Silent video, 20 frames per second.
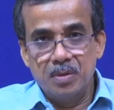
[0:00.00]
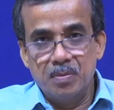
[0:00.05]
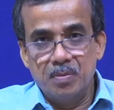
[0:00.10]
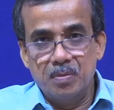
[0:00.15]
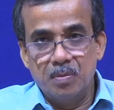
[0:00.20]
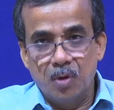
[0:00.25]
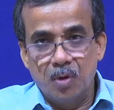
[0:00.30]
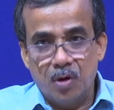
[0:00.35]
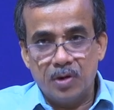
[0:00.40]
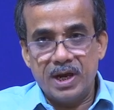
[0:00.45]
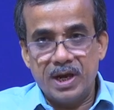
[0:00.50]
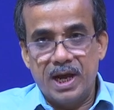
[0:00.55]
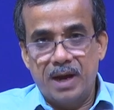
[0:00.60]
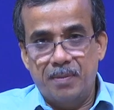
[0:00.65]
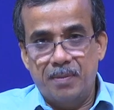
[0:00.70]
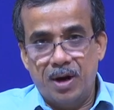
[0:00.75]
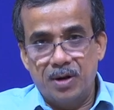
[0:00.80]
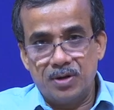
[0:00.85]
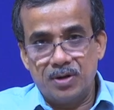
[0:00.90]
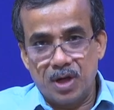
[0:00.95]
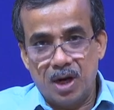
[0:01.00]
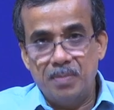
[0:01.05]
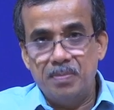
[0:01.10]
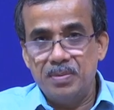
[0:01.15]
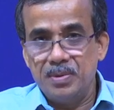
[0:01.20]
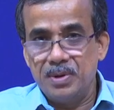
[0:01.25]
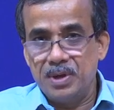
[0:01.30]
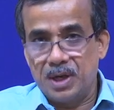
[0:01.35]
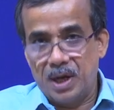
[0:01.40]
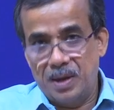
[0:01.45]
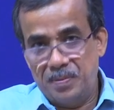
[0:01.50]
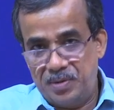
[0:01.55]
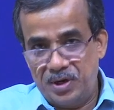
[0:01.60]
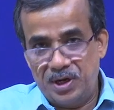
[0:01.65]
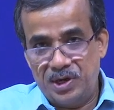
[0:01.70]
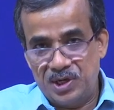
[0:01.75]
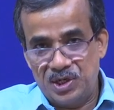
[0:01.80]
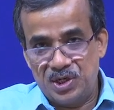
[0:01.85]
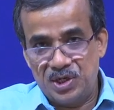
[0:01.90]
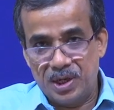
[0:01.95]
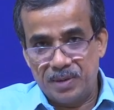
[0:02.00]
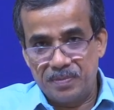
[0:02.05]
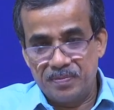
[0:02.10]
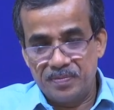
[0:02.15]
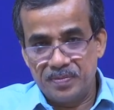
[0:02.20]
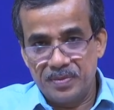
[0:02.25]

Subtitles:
more amount of computation,